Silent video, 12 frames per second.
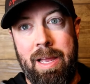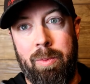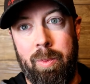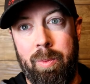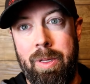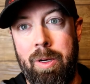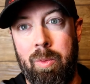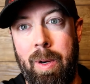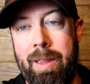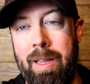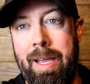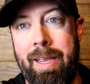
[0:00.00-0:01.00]
that little
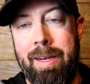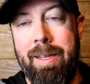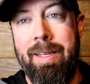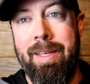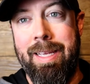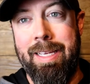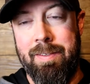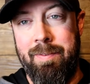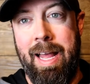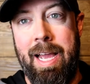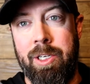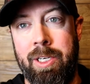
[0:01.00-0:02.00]
red light is
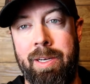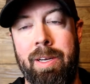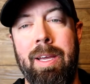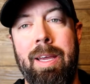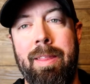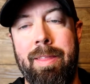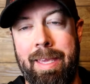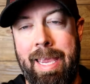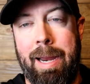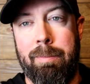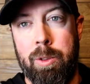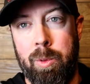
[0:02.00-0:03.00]
flashing, the
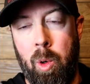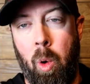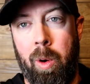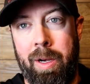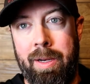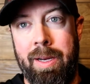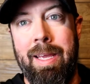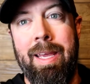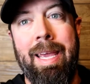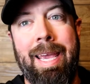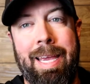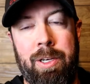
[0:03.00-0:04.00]
camera's recording.
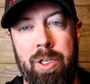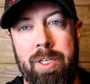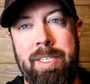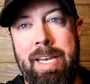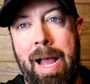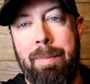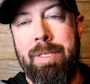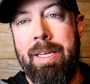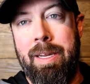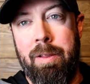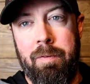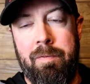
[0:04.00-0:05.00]
It just stops
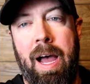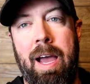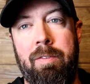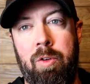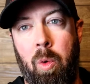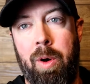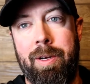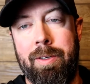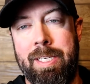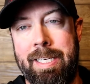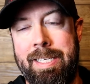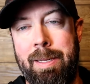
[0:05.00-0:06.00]
at either 5, 20, or
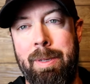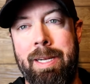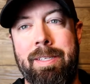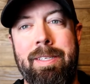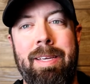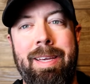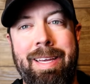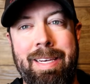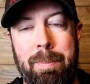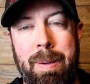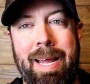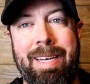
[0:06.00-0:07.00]
60 minutes,
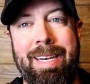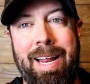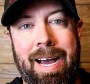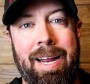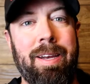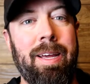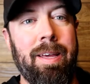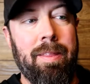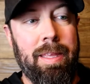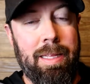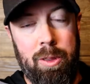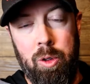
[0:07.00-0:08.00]
depending on
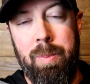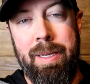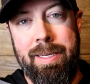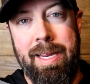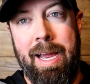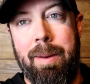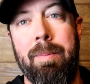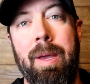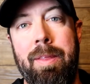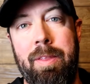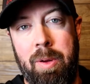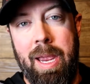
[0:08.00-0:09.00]
the looping time
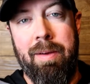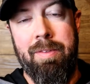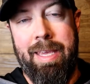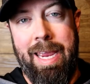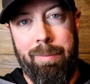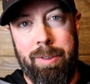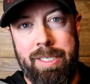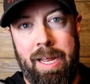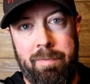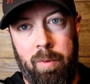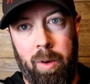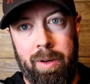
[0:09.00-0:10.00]
that you have the camera
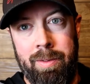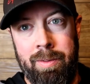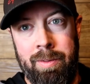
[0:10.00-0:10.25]
set for.